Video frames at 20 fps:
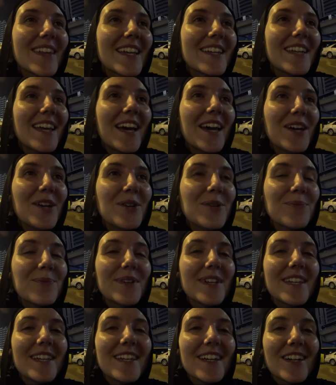Now
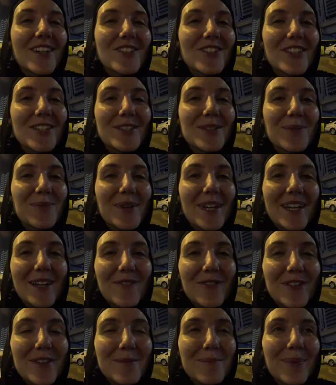we are just
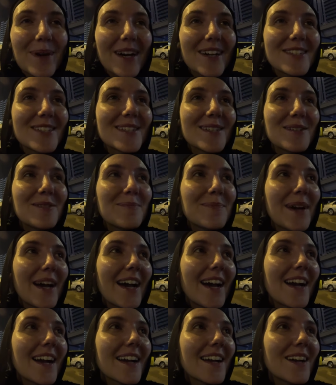waiting for the bus to go
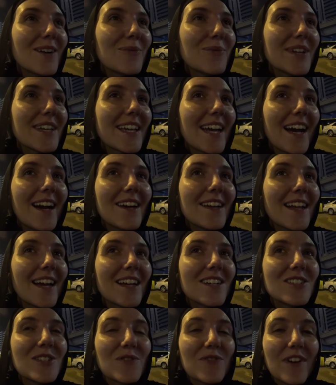back. We can't
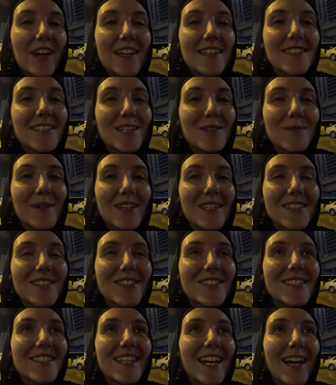actually find our bus,
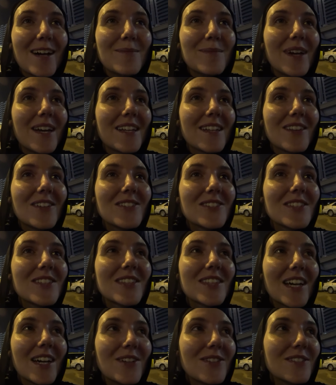there's that many. There's
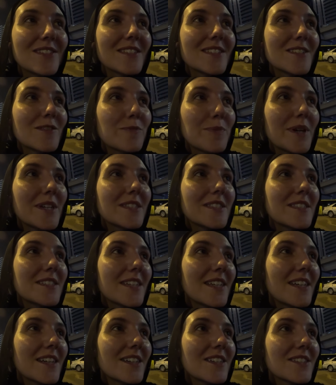thousands of buses
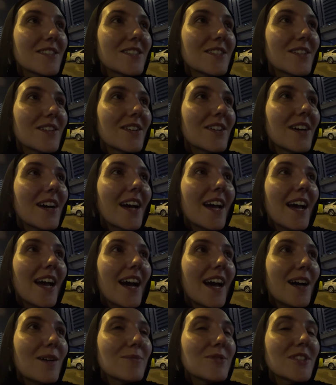here. So
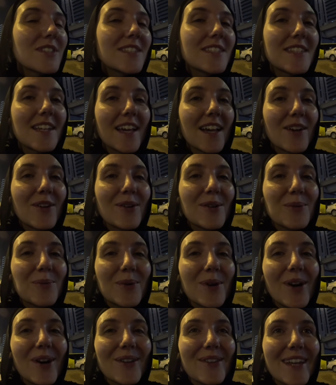I'm just sitting on a
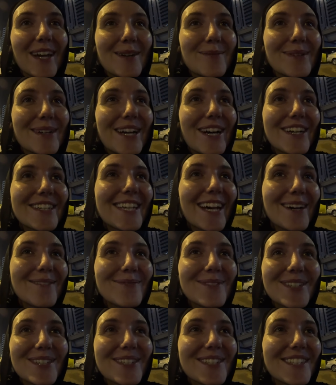wall now because
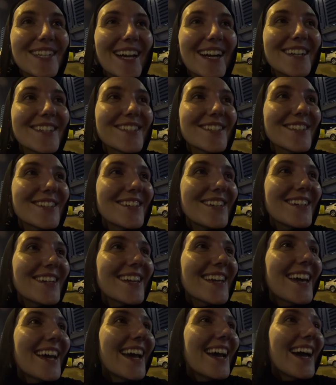I'm too tired to
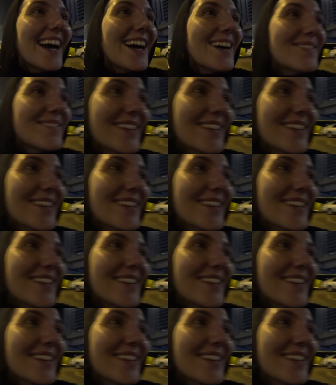look. I'm